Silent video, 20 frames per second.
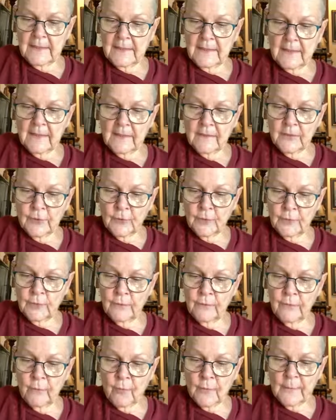
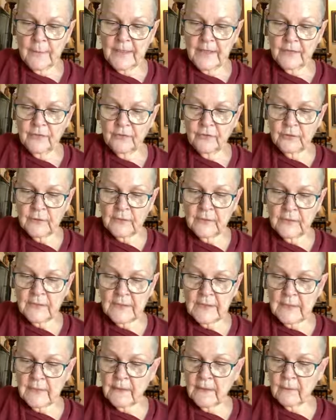Internal formations
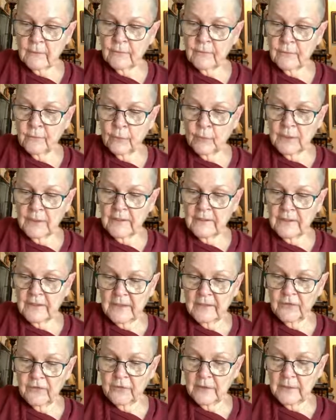need our full
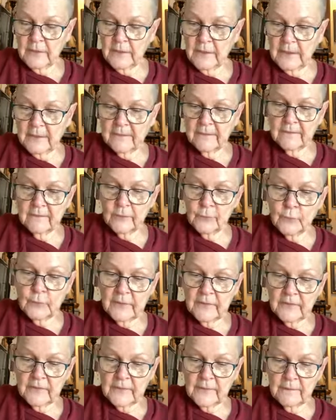attention as
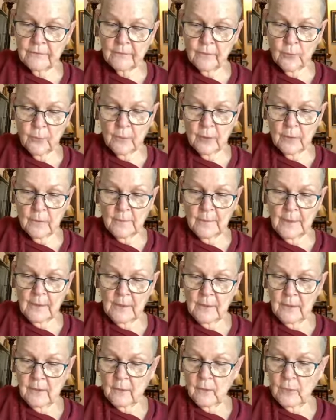soon as they form,
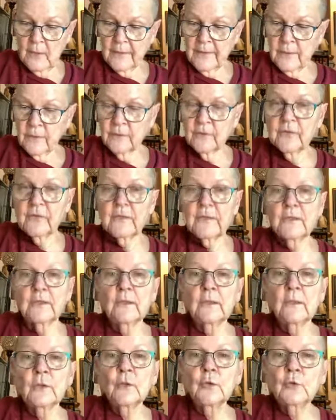while they are
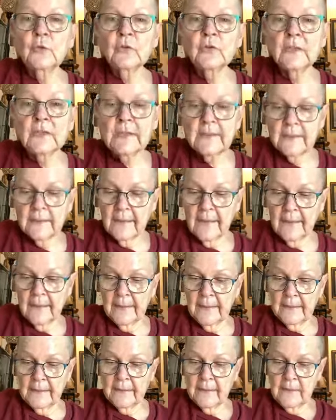still loosely
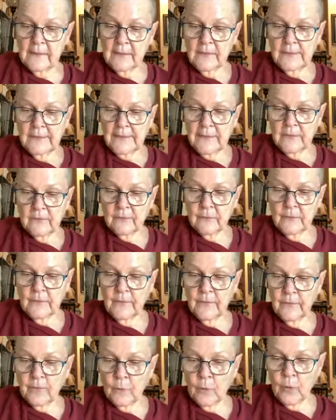tied, so
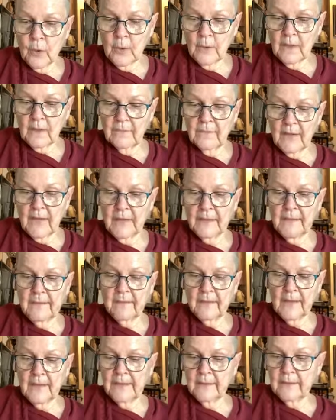that the work of
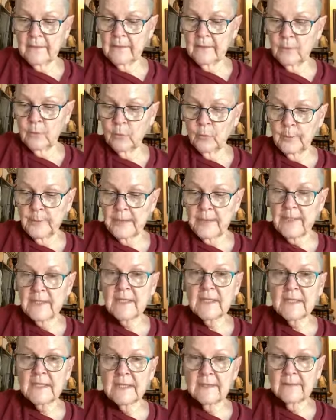untying them will
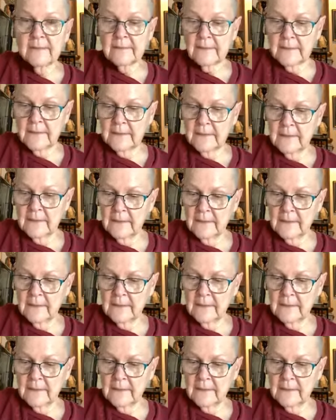be easy.